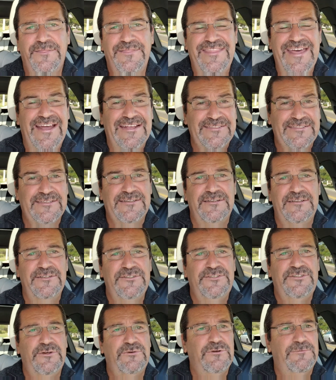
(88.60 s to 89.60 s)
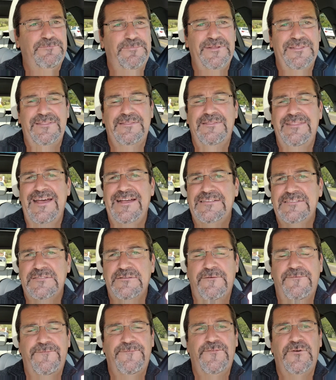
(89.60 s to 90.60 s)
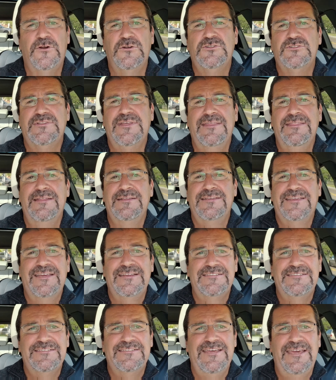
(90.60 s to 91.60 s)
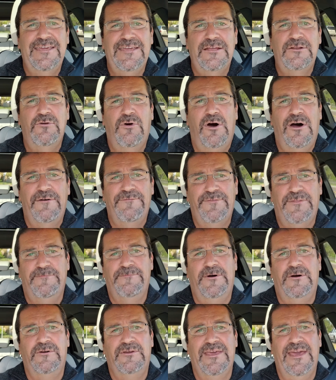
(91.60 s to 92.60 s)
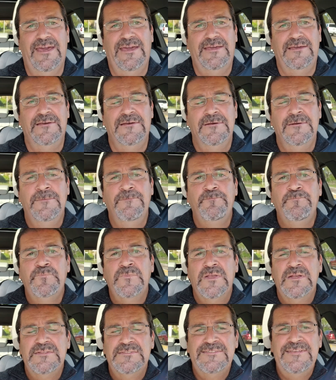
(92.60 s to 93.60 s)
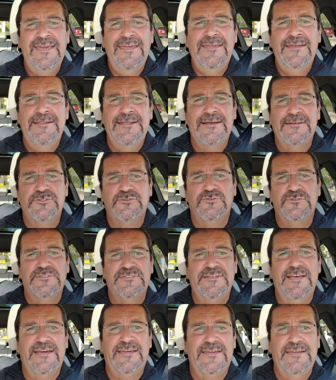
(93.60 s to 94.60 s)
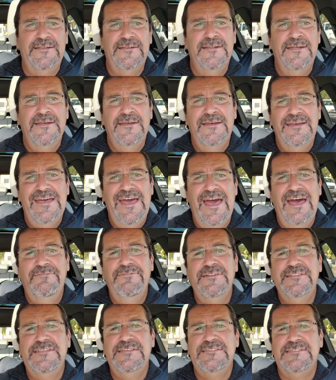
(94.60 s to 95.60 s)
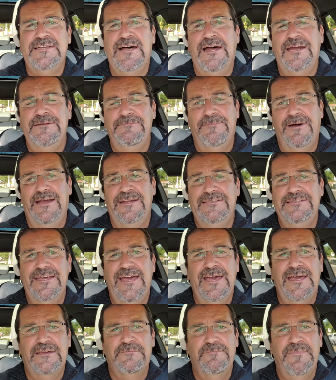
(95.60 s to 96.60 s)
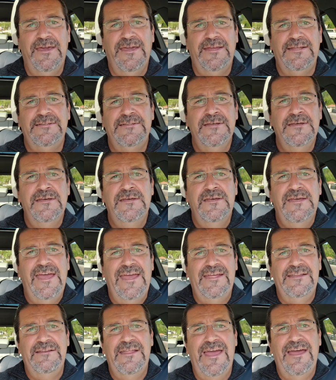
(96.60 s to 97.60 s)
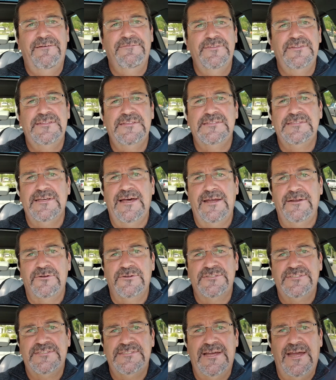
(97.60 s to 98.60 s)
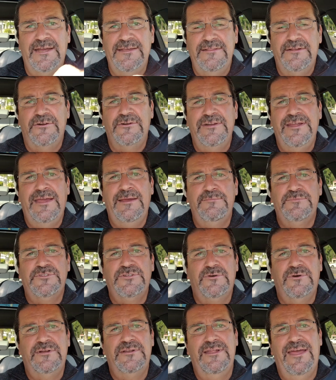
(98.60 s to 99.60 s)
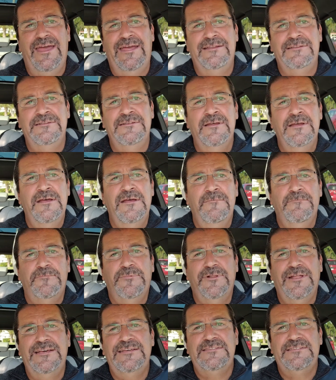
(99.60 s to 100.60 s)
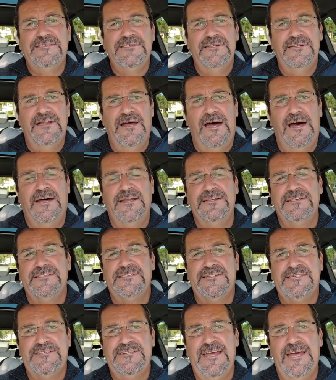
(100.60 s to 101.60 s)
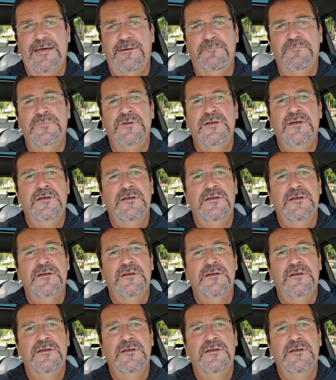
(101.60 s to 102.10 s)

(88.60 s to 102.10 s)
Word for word: that's going to do it, but that's the first thing that gets taken off the bouquet. Take an extra second, have a design by tag made, and have the designer sign their name to it and place it on a stem.